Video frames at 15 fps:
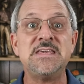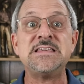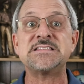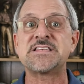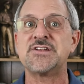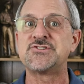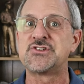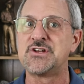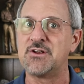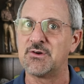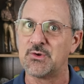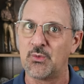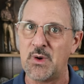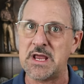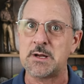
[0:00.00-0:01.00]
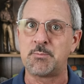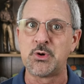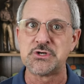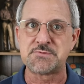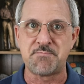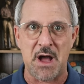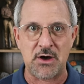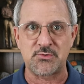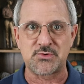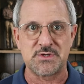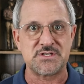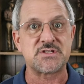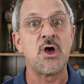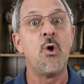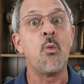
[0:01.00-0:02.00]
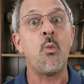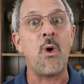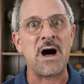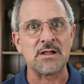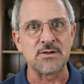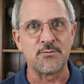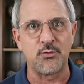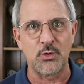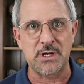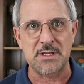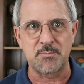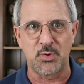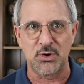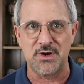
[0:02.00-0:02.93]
He's engineered a way to push boundaries while avoiding